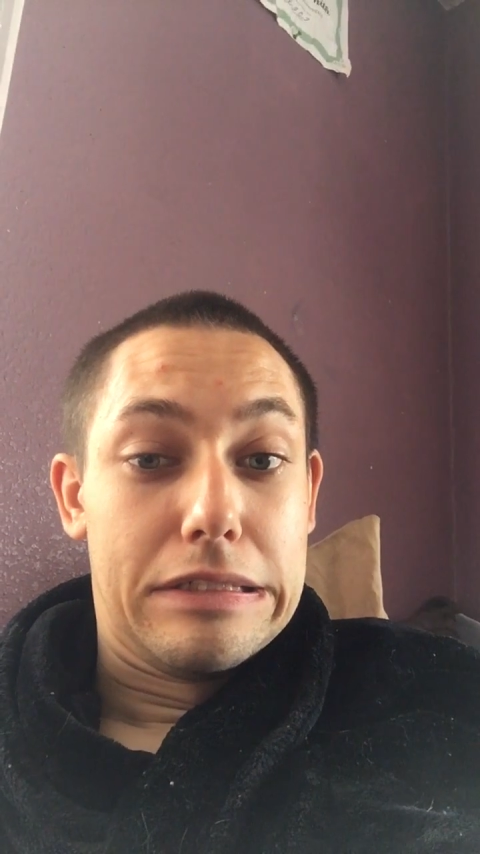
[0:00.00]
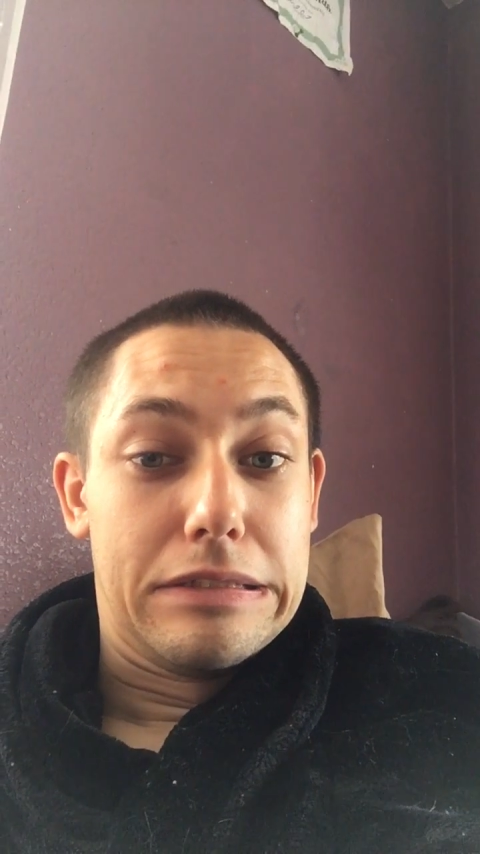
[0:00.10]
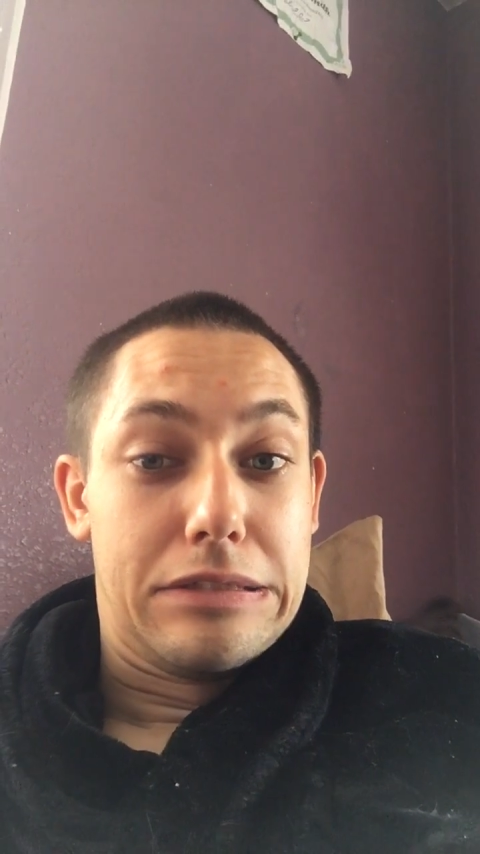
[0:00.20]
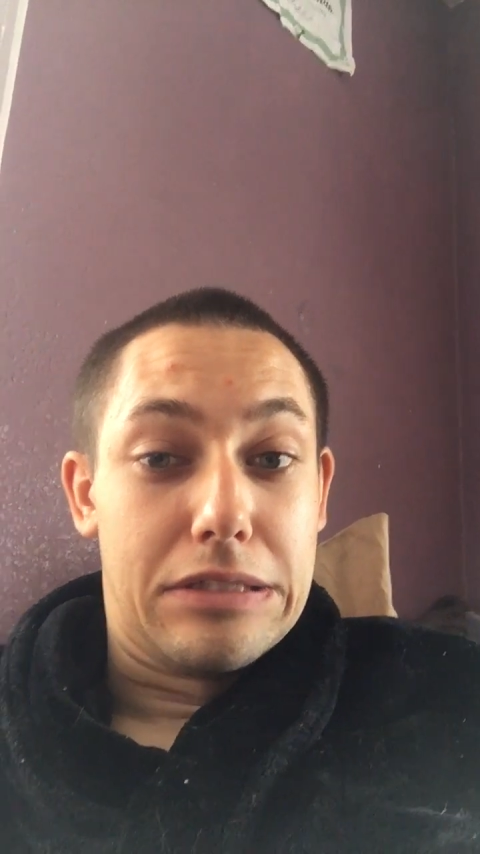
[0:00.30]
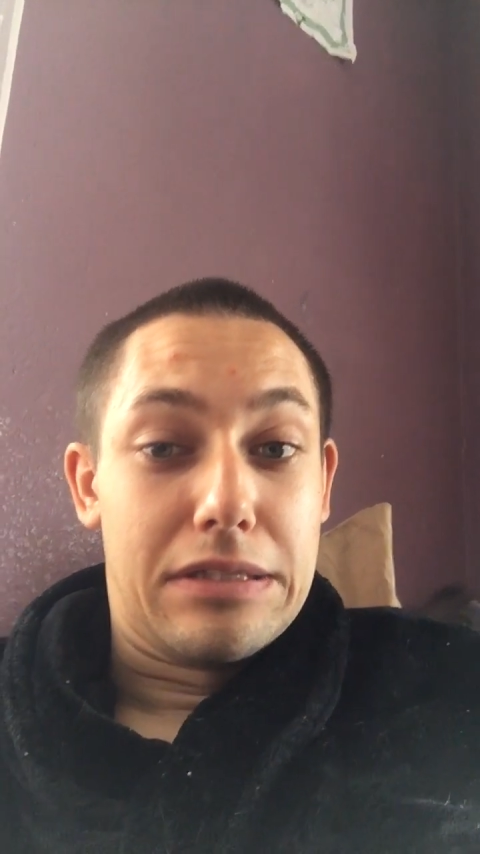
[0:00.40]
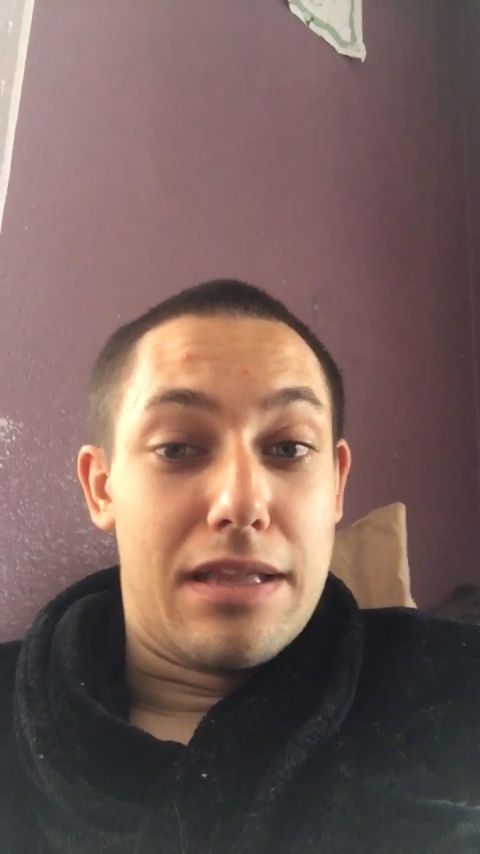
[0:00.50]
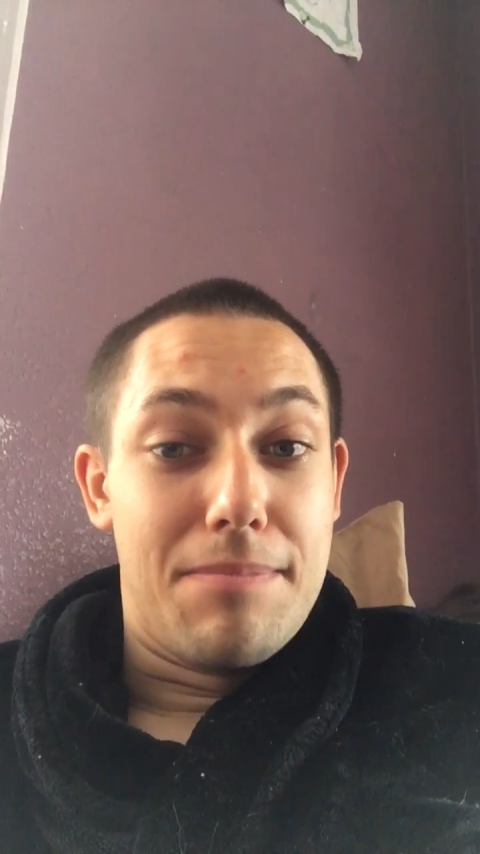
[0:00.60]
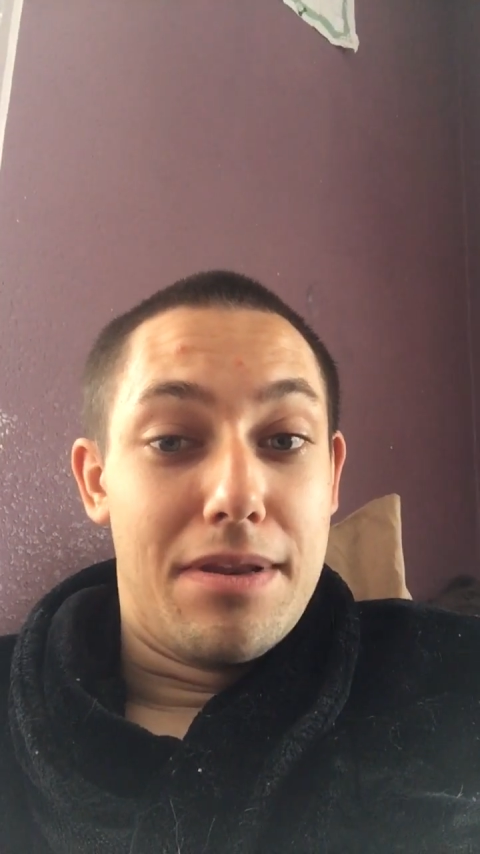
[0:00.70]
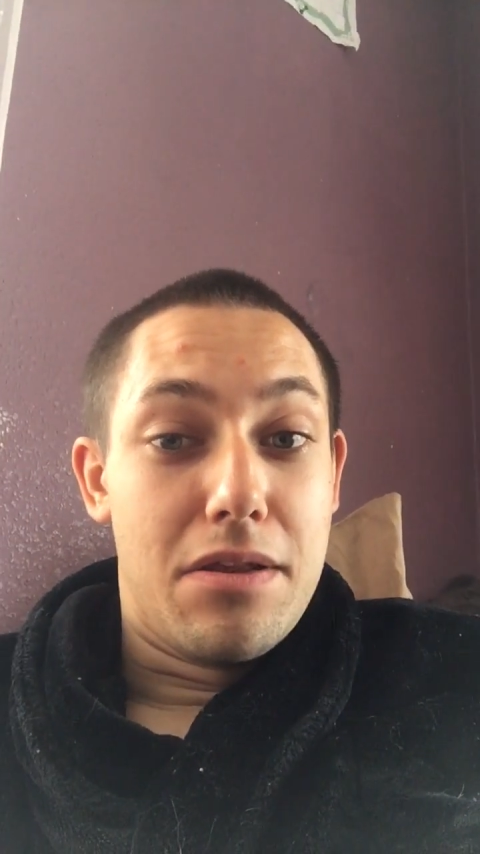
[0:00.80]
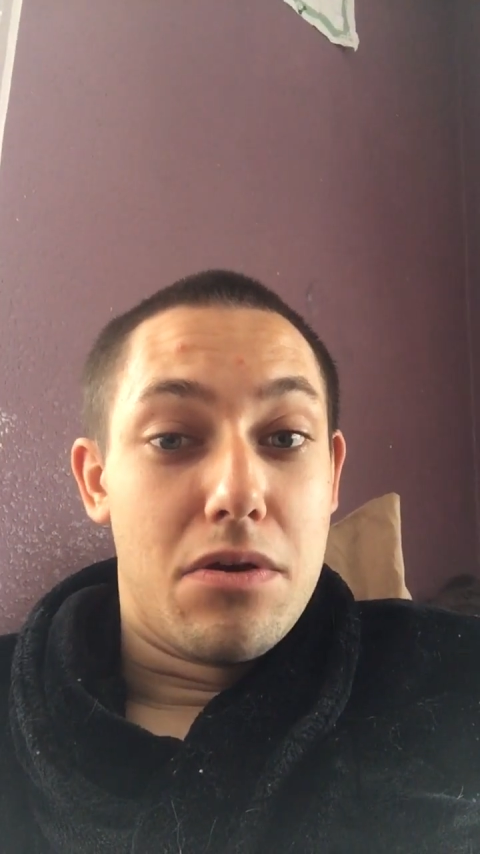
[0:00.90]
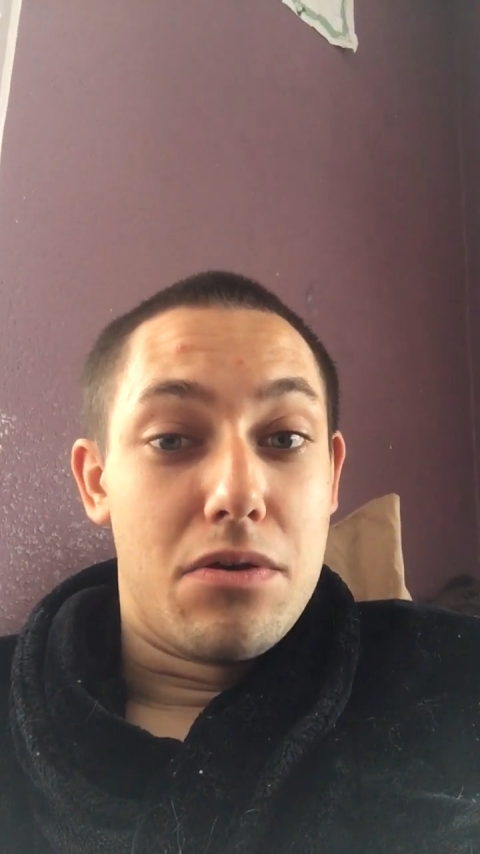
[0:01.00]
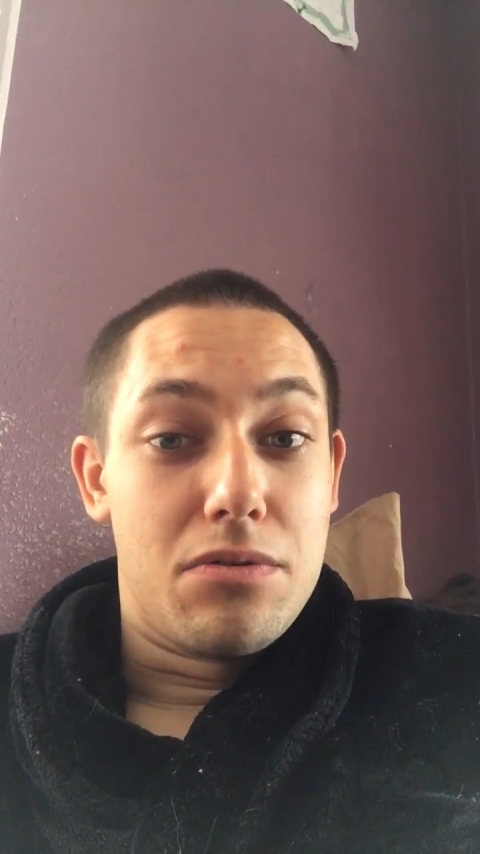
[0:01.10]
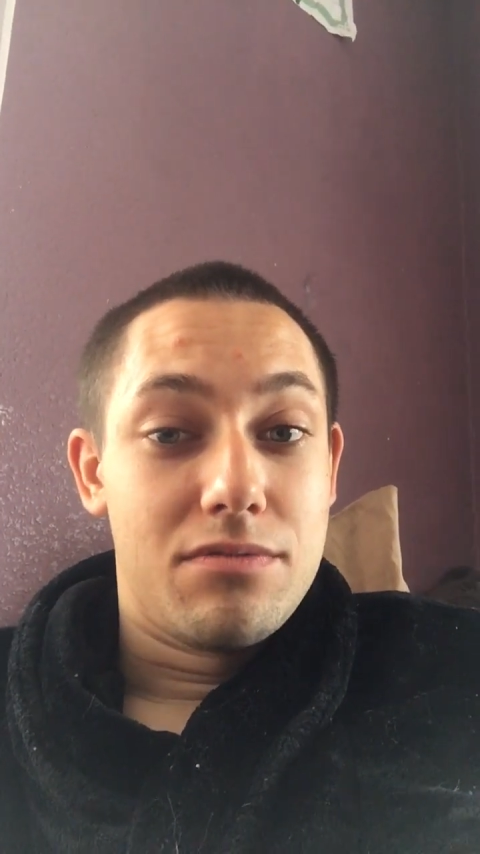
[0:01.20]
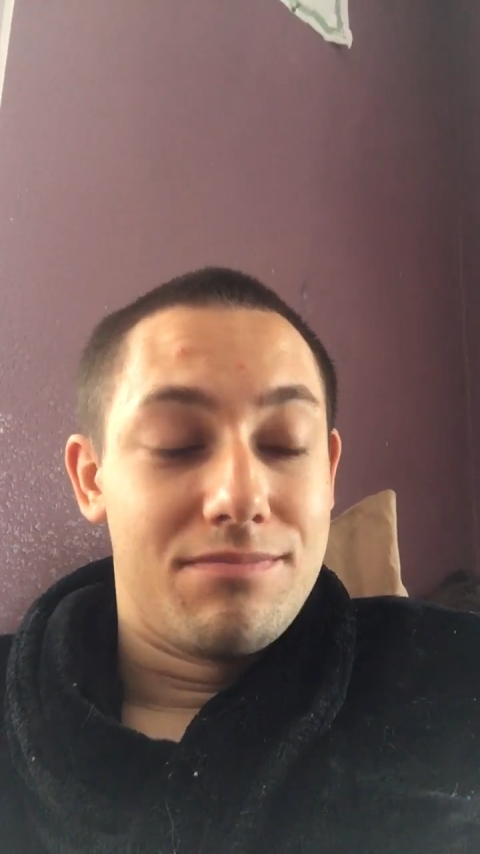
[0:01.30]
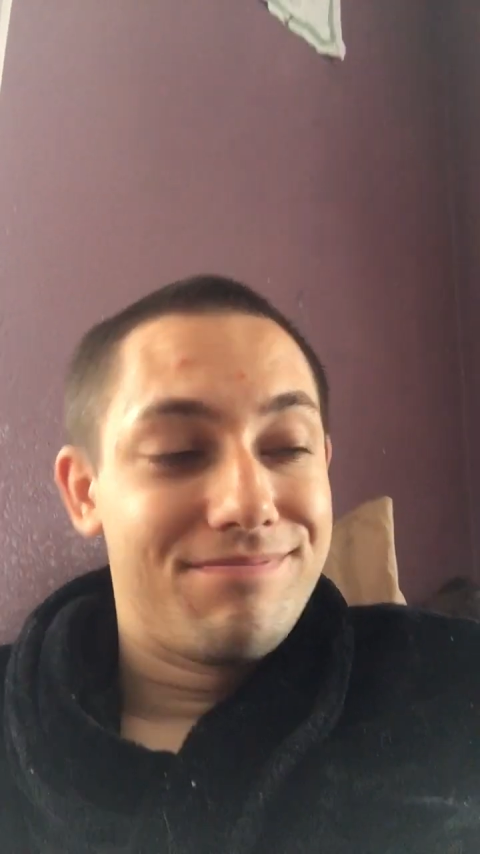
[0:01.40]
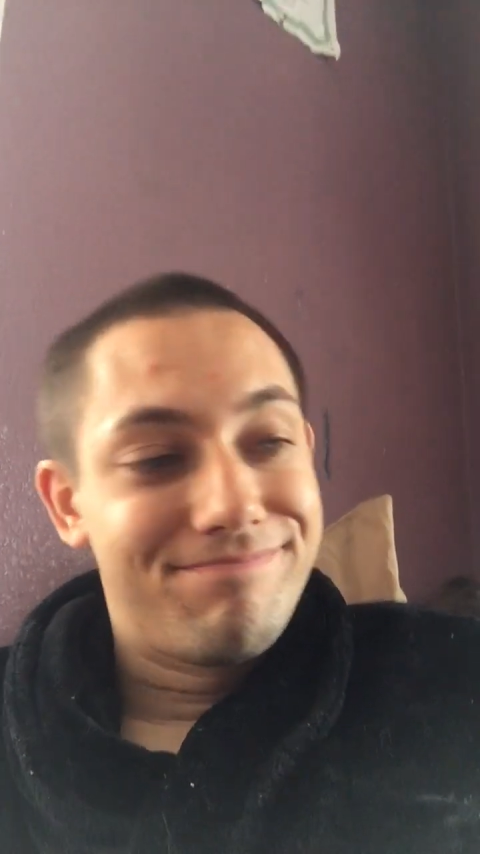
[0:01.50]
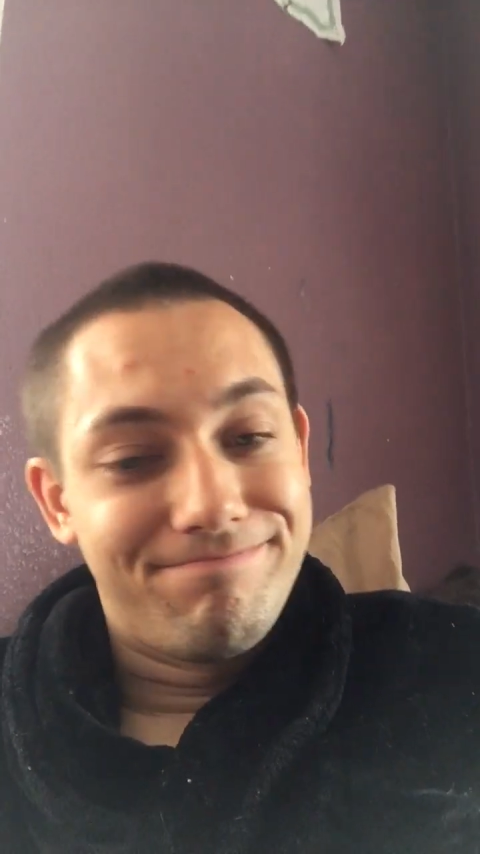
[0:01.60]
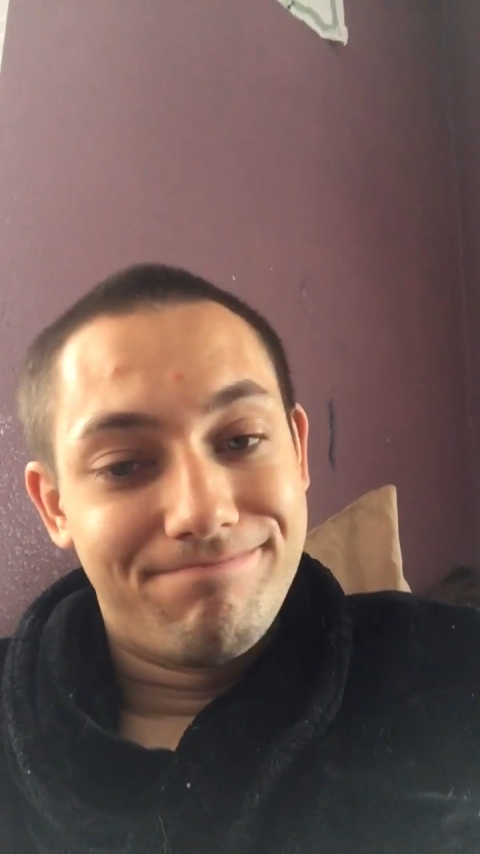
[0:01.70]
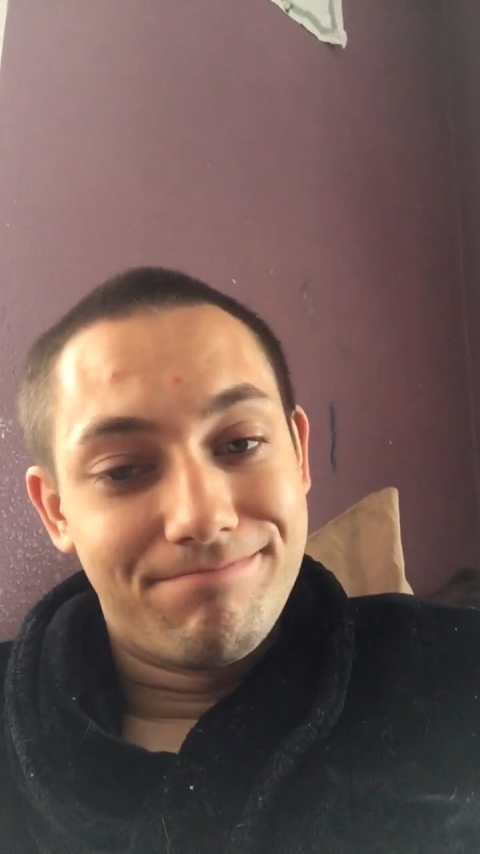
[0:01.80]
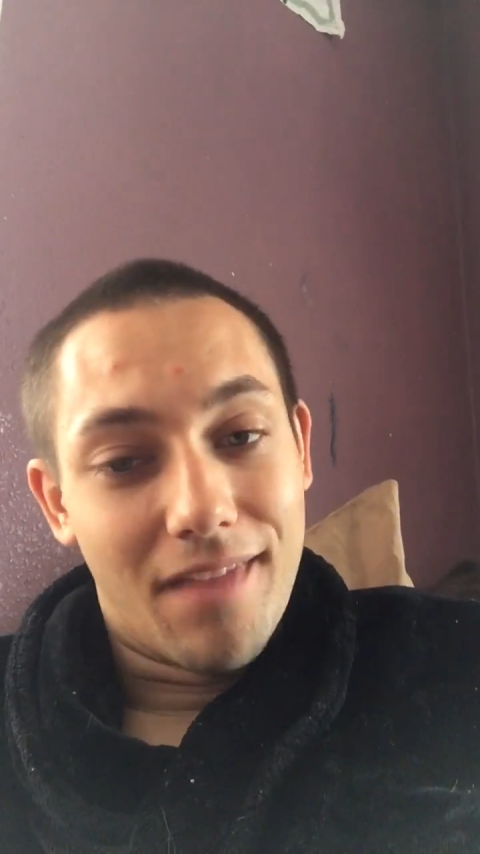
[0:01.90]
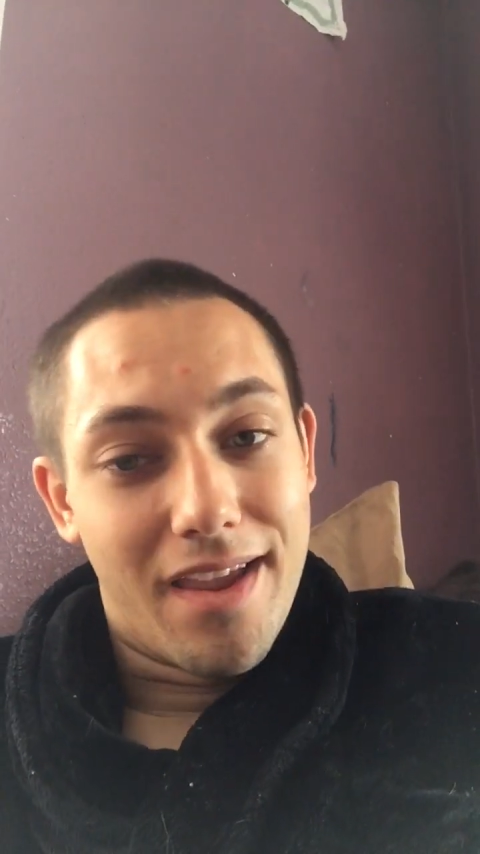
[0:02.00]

Just let me know. I